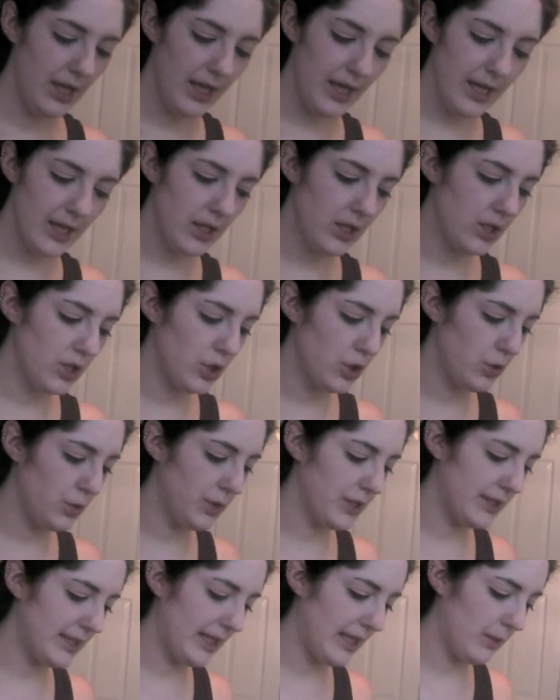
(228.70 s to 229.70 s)
And do
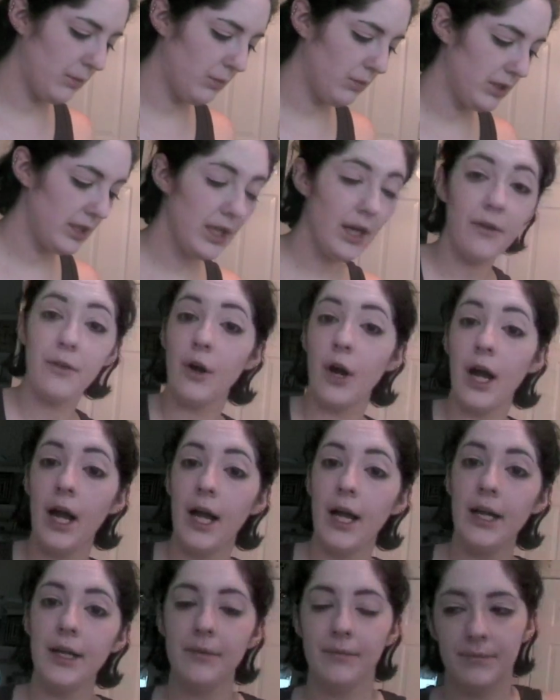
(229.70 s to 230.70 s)
the same with the other
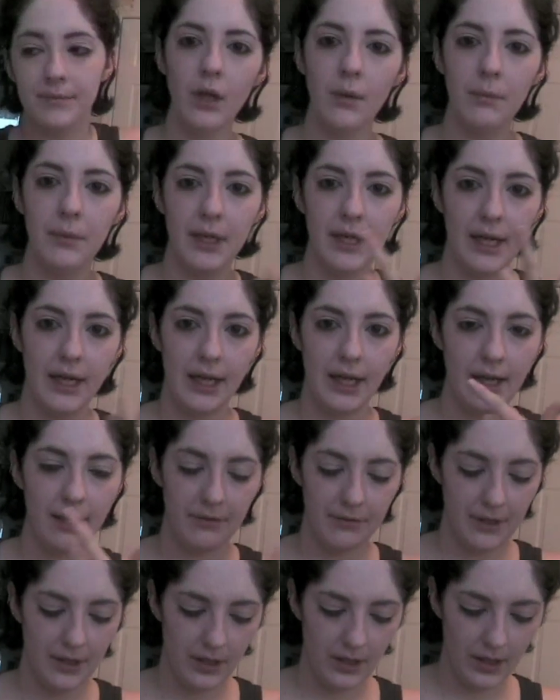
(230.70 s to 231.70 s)
eye. But now you
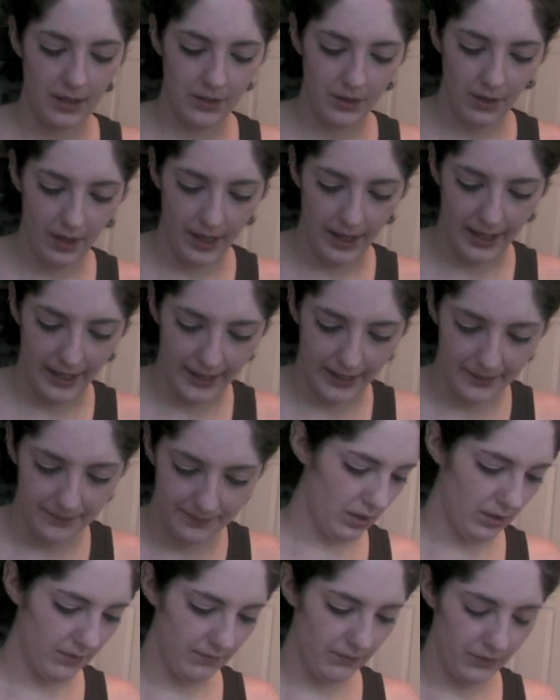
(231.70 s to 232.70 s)
have the under eye.
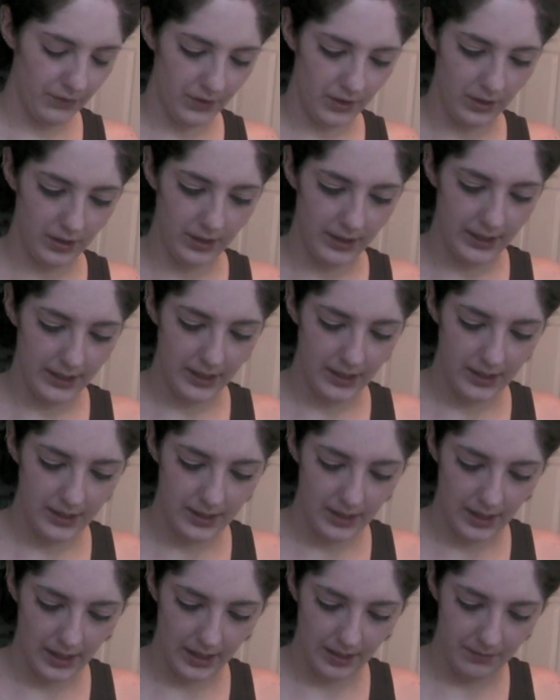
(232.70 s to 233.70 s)
For the
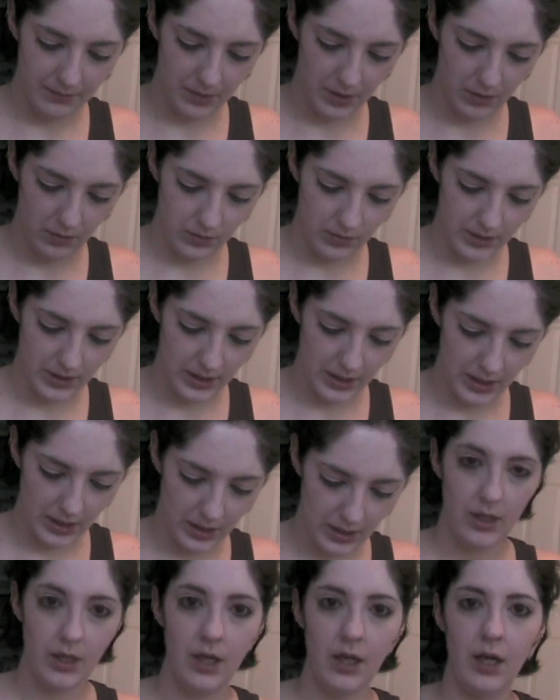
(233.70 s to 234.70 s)
lids, I'm
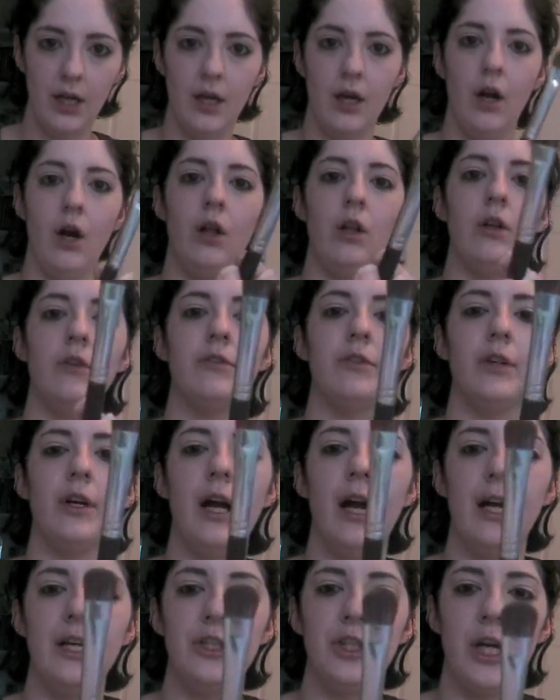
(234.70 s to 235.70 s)
using an all-over
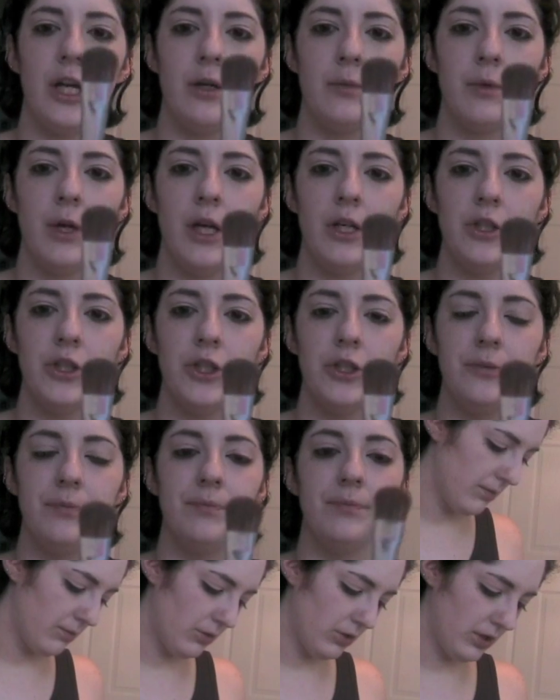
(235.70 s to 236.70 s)
eyeshadow brush.
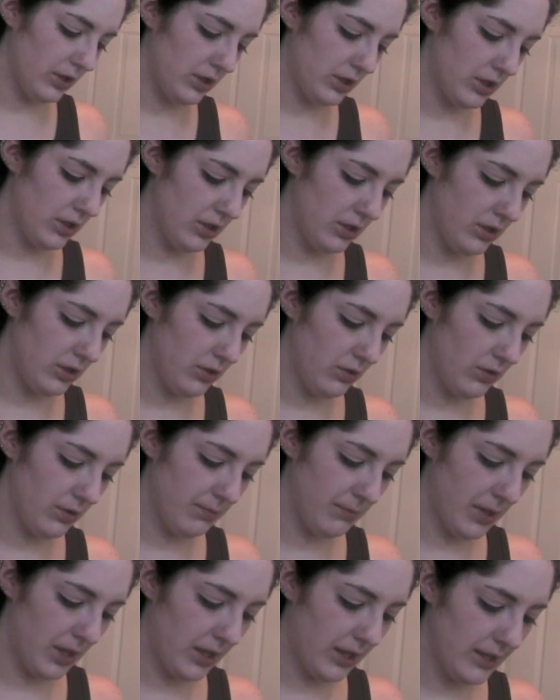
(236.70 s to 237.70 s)
I'm going to do the
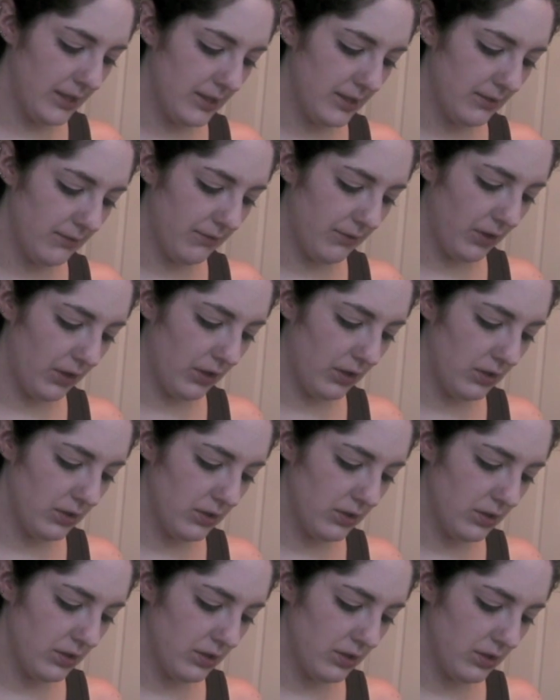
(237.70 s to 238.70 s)
moss
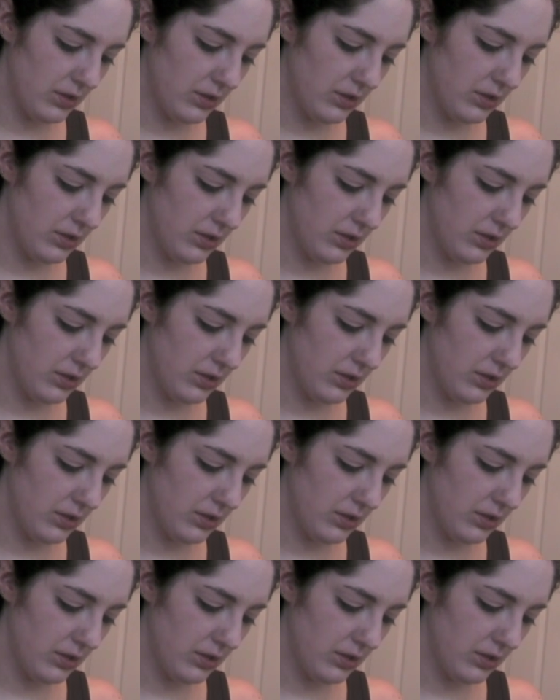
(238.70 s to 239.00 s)
first.